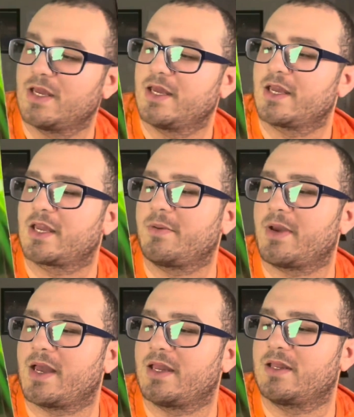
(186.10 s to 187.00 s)
come
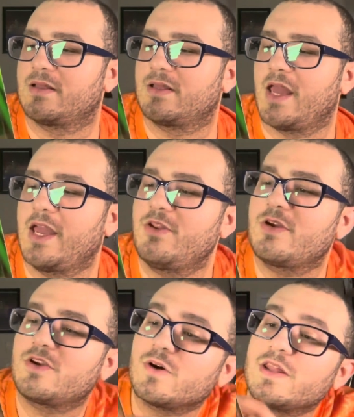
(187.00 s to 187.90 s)
on. And you could
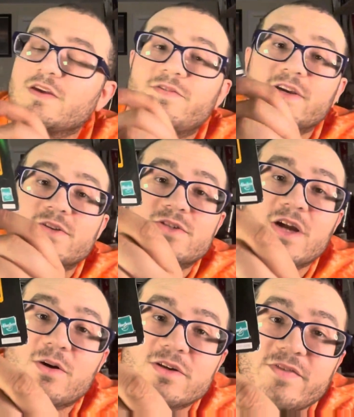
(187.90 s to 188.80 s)
join the official Star
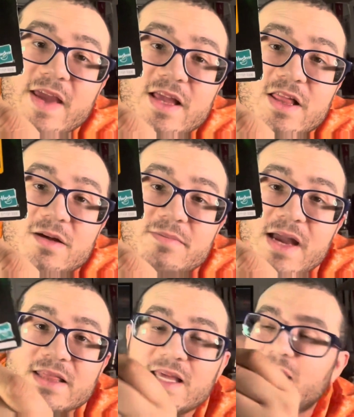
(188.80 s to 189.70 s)
Wars fan club back then. I